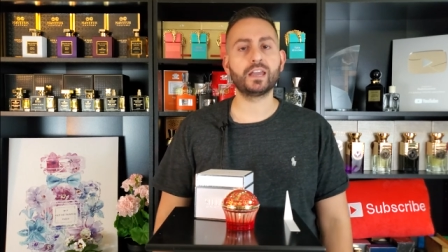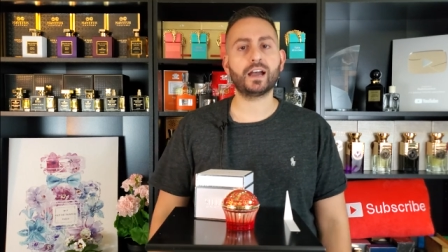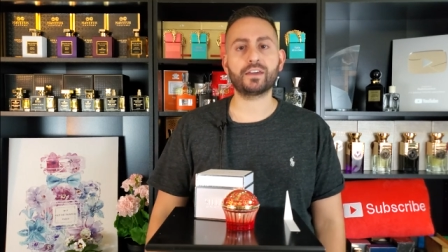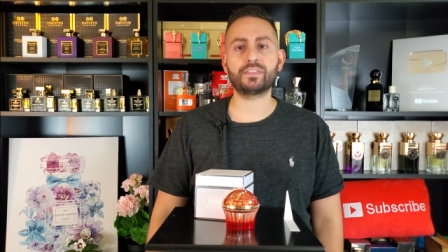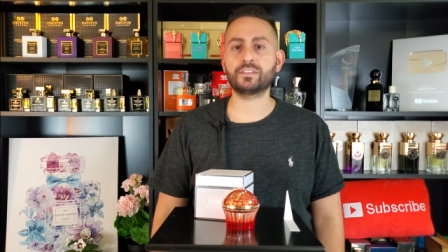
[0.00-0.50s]

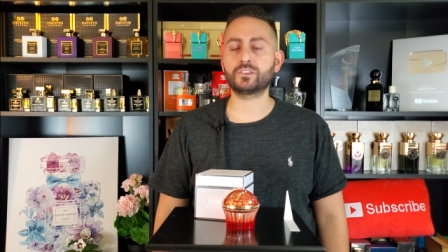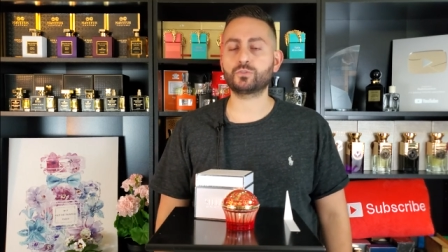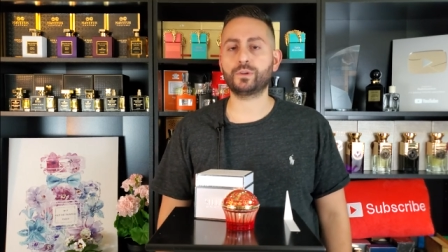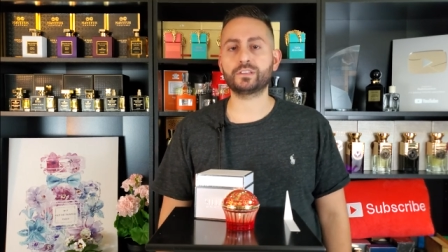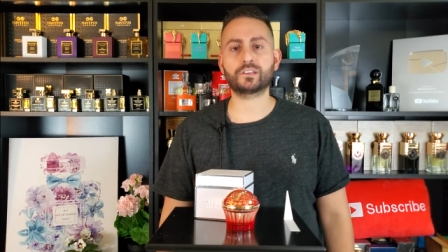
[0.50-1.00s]
I think this
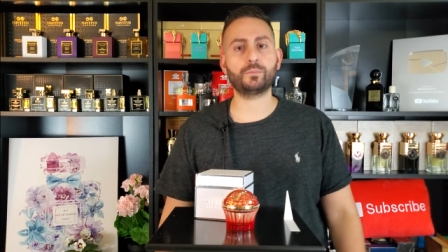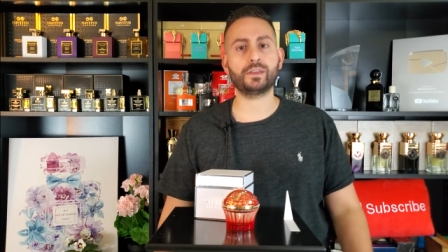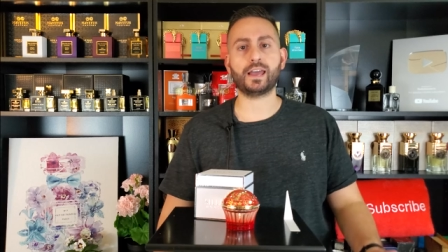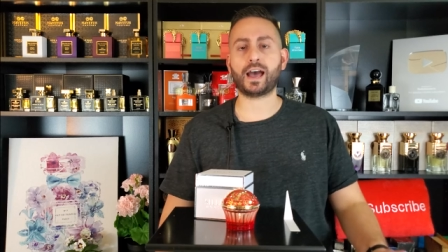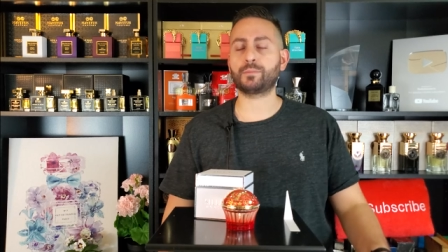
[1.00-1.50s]
one is going to
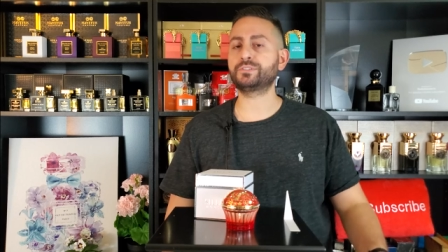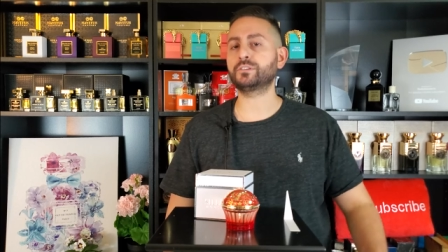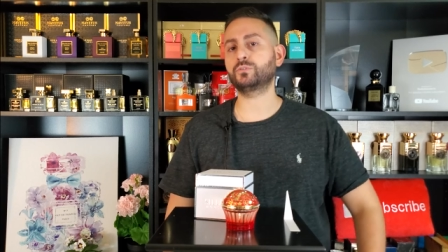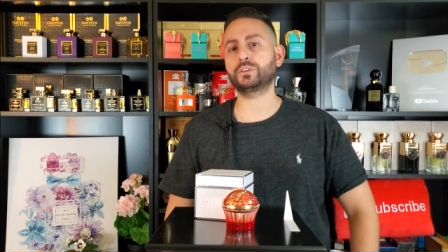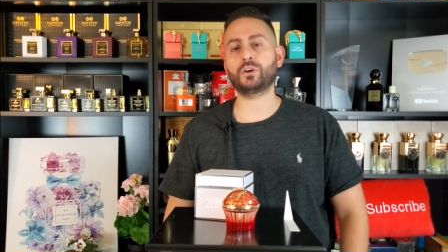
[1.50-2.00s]
be
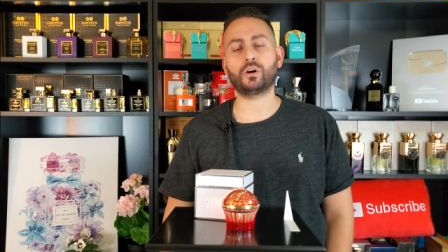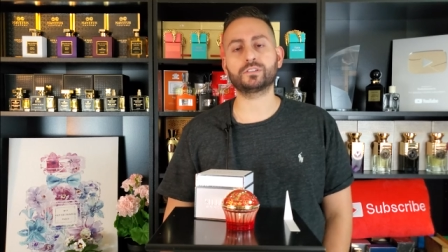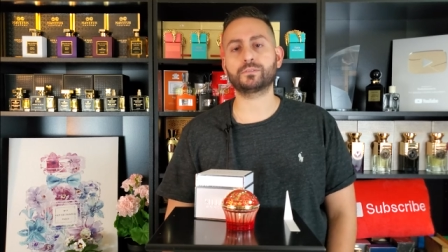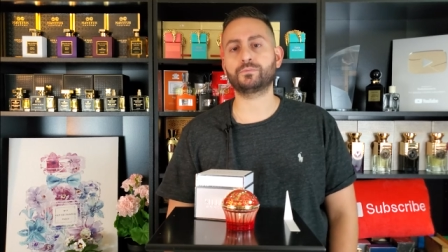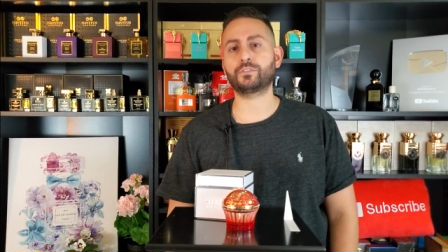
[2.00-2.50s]
absolutely
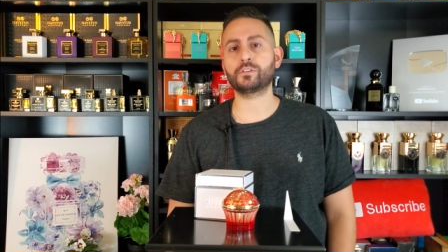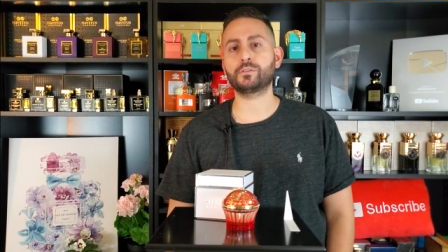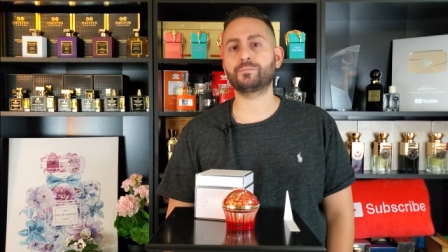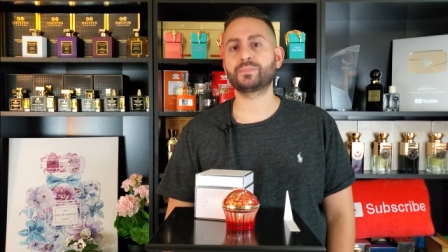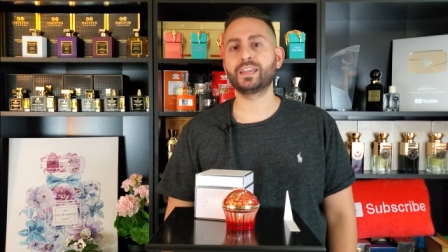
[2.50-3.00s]
awesome for you.